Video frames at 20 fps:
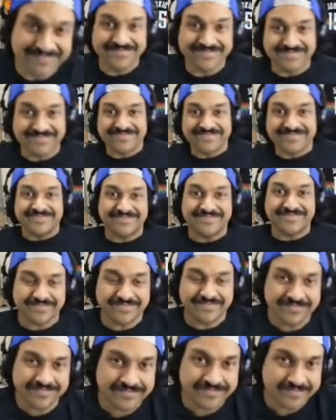
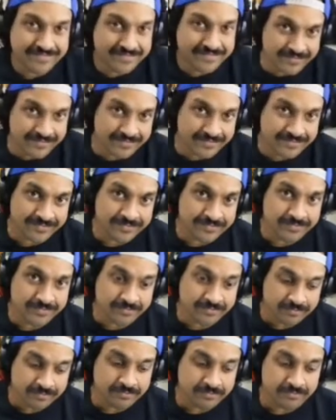
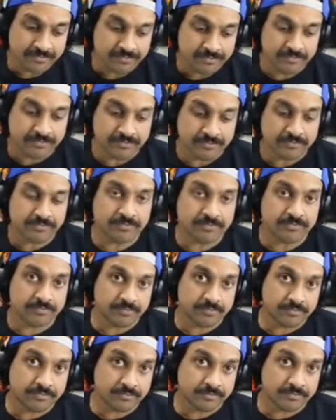
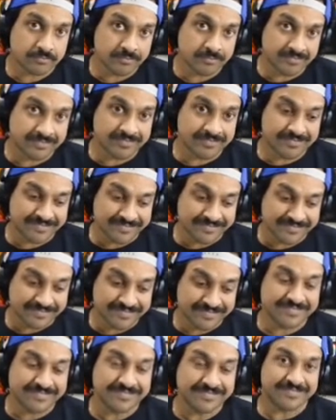
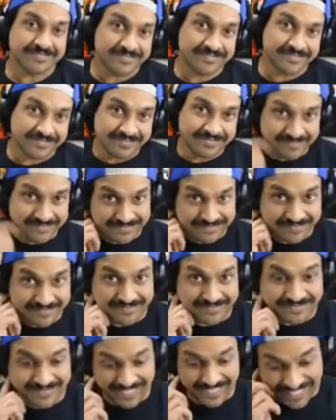
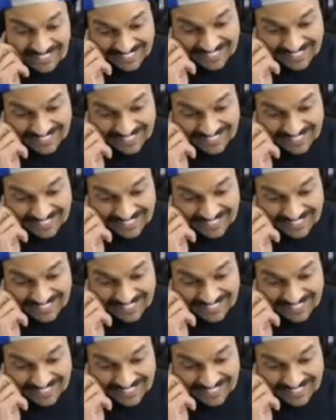(silent)